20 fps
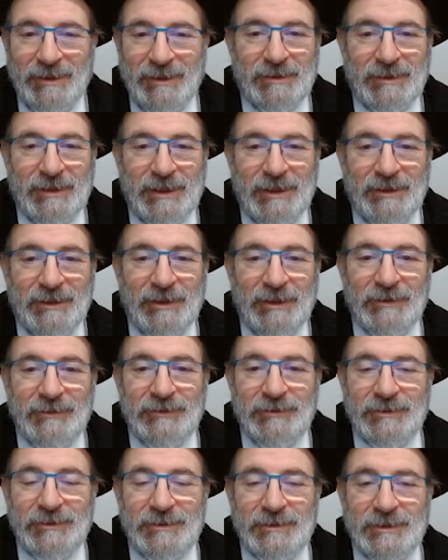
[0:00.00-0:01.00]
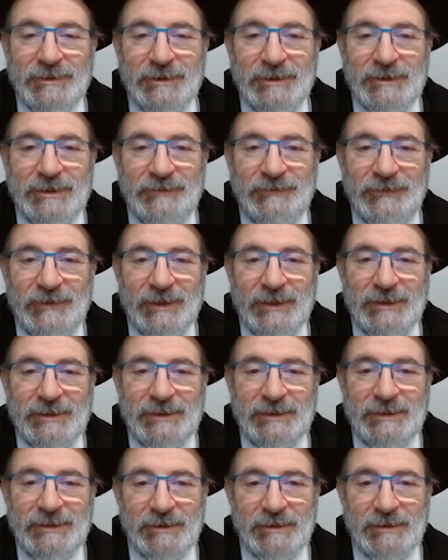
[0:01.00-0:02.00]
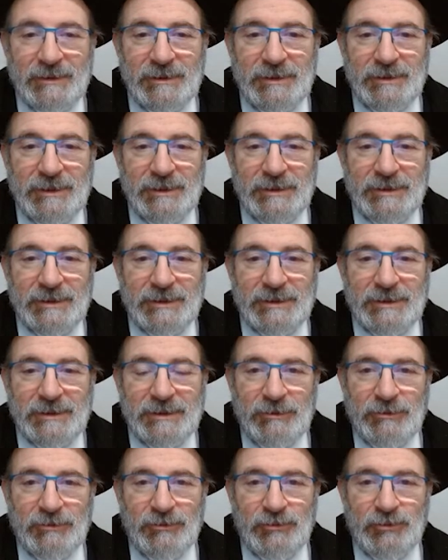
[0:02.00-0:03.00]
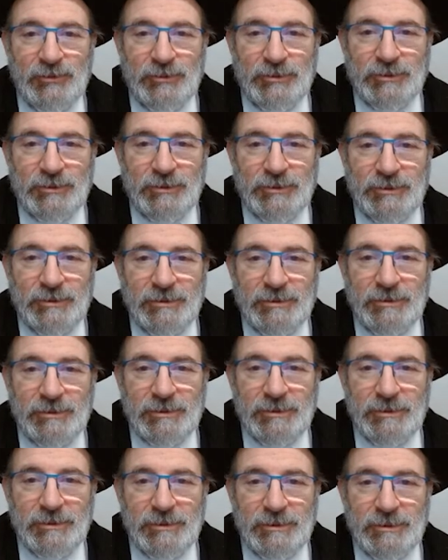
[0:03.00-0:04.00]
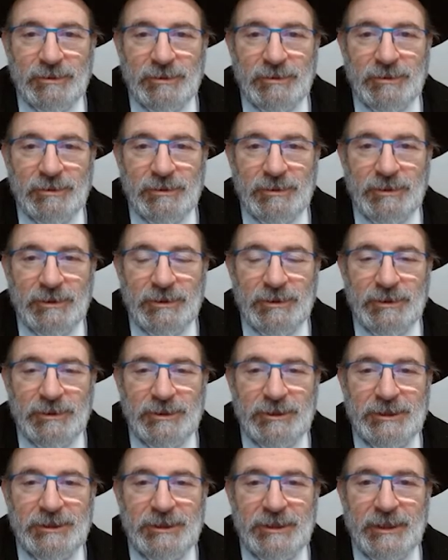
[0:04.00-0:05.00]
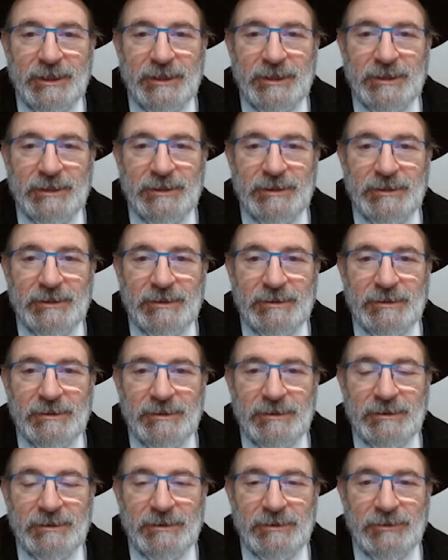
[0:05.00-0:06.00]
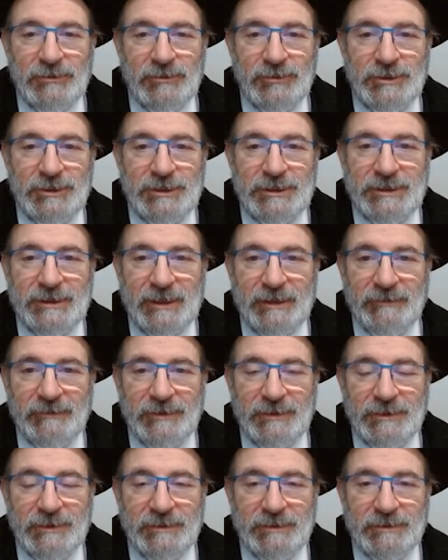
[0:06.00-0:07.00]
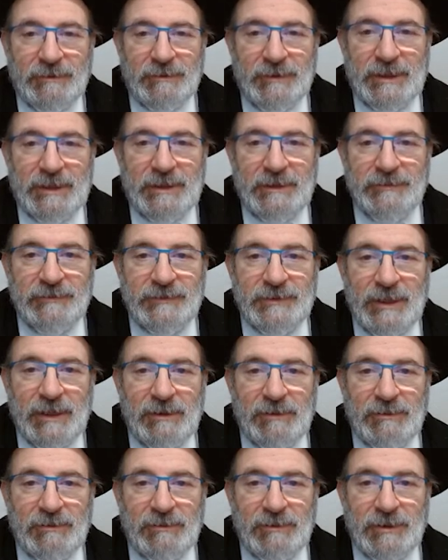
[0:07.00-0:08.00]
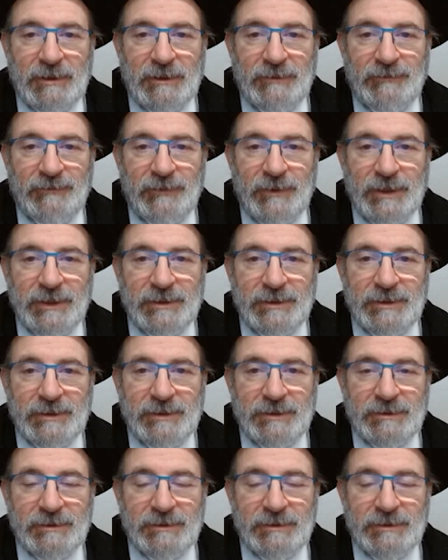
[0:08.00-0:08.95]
Another defense is rook g8 to g7 that gives now a flight